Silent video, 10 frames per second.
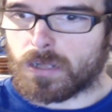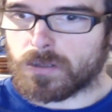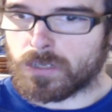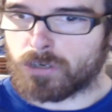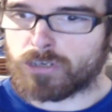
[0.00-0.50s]

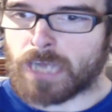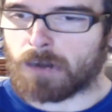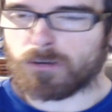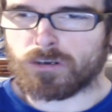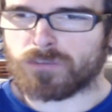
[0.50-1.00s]
the new
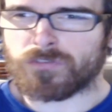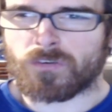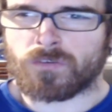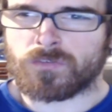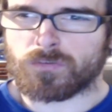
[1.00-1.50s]
challengers
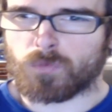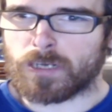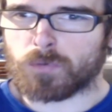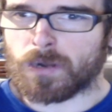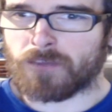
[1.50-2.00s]
for
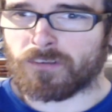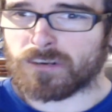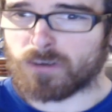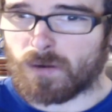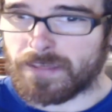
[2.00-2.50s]
Switch, whatever it's
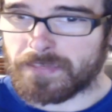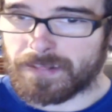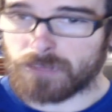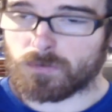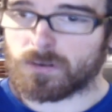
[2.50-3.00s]
called, I think
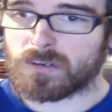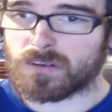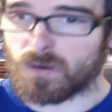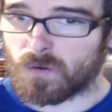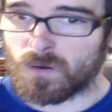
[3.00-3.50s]
that's what it's
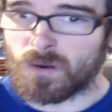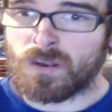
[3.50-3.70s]
called